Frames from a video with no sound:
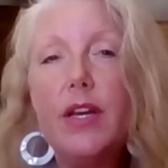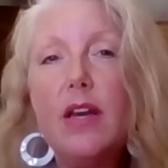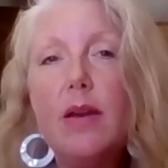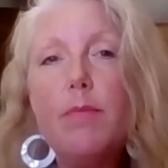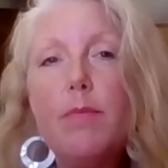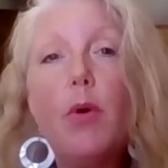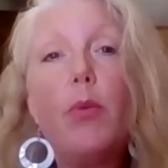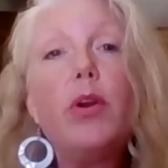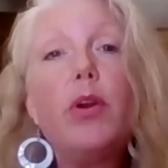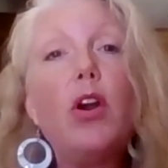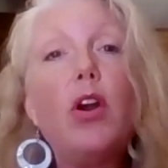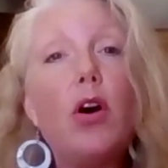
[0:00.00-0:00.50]

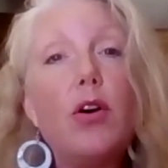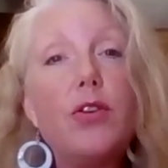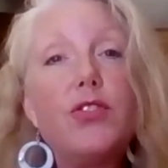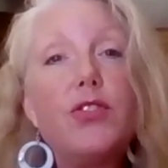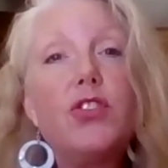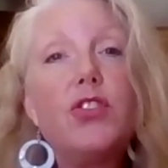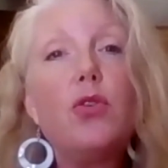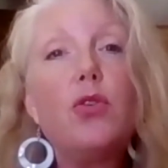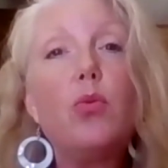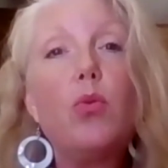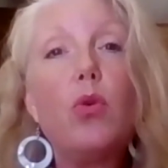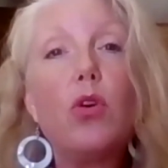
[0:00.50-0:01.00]
But we
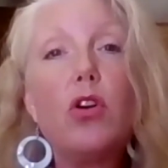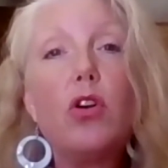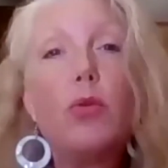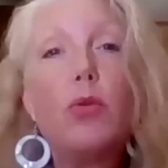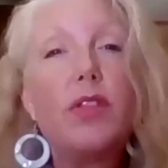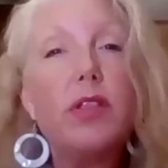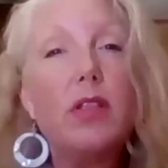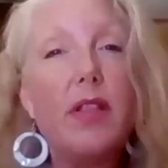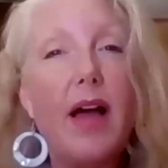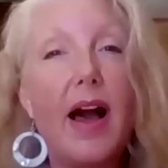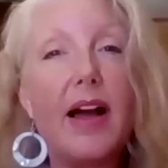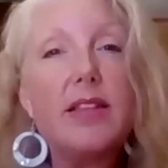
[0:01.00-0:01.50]
also work
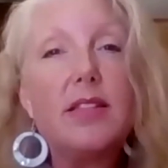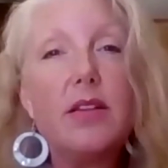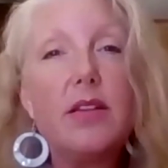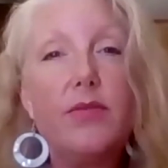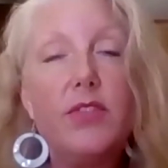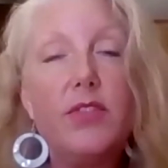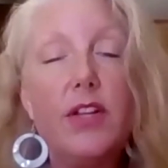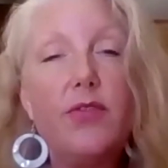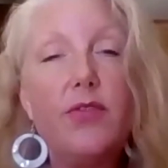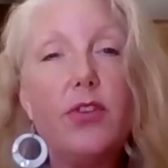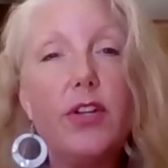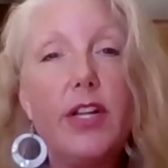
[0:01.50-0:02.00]
with lots of
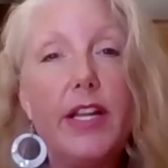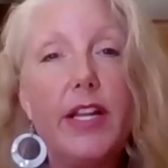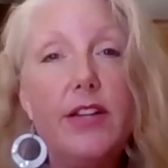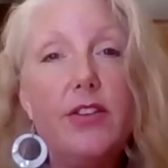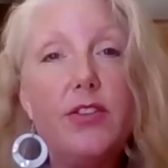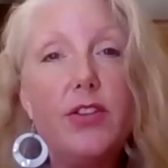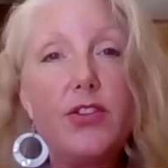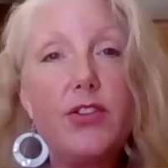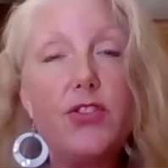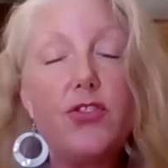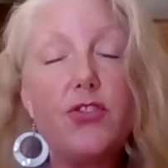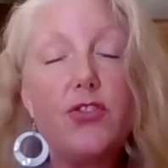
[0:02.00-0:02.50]
different
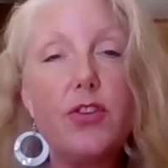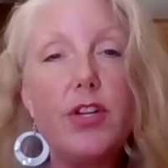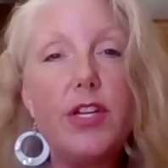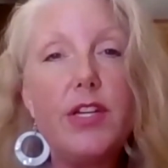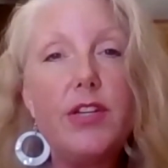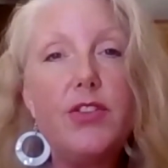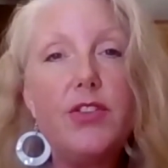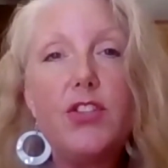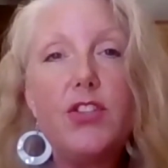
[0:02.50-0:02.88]
industries.